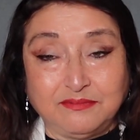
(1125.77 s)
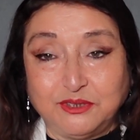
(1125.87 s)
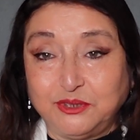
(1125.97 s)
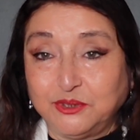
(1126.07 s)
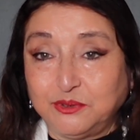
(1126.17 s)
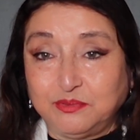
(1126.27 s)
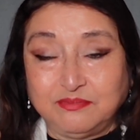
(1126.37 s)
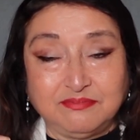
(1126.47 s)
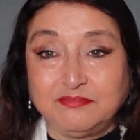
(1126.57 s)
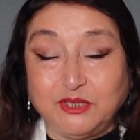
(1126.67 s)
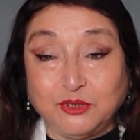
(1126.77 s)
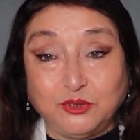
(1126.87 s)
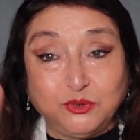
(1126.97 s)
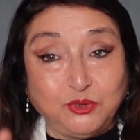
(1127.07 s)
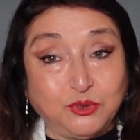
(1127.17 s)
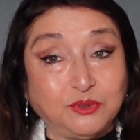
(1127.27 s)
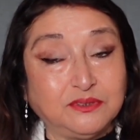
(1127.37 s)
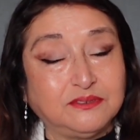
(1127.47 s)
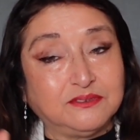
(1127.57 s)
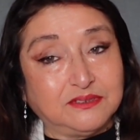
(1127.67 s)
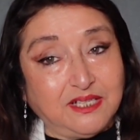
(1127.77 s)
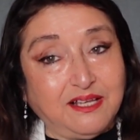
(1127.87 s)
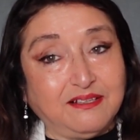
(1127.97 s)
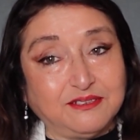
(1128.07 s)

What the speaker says: It's just because you chose to stay,